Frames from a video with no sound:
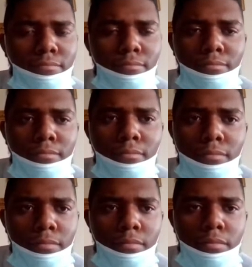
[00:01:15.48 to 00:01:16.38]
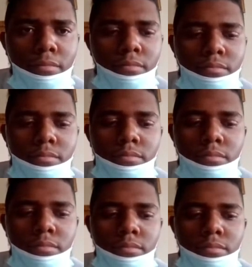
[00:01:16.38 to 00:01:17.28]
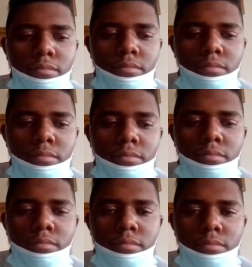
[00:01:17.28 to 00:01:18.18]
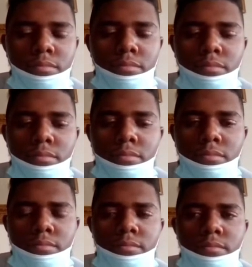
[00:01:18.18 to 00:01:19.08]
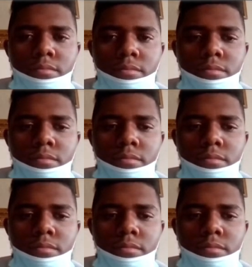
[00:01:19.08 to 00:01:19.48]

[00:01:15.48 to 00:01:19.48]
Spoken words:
No words are spoken by the person on screen.